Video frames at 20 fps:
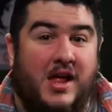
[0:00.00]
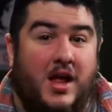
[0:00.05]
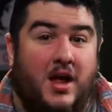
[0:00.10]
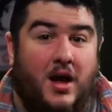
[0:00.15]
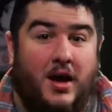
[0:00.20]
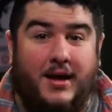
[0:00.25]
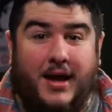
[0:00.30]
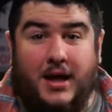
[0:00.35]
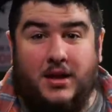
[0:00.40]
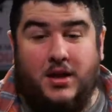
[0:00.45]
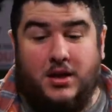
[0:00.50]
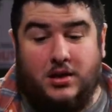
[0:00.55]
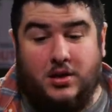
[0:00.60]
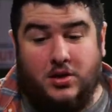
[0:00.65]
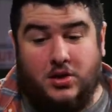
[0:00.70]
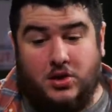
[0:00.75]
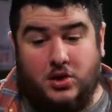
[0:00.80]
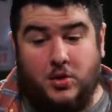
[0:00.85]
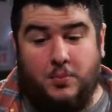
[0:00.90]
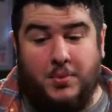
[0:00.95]
Go ahead. Again, yes.
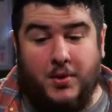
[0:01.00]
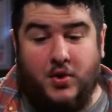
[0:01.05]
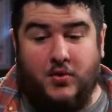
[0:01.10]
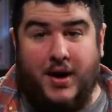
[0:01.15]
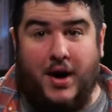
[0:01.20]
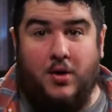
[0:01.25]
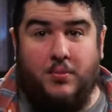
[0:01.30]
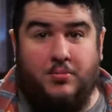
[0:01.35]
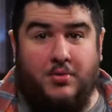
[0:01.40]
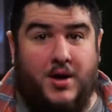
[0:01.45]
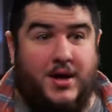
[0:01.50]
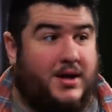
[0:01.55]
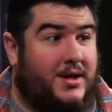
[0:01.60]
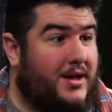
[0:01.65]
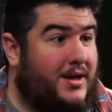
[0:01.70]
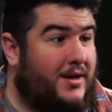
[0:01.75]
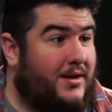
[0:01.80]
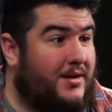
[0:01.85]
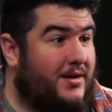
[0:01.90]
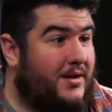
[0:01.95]
this is super
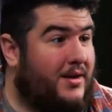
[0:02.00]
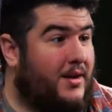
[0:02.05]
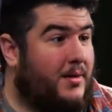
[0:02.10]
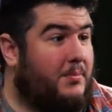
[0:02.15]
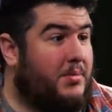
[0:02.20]
groundbreaking.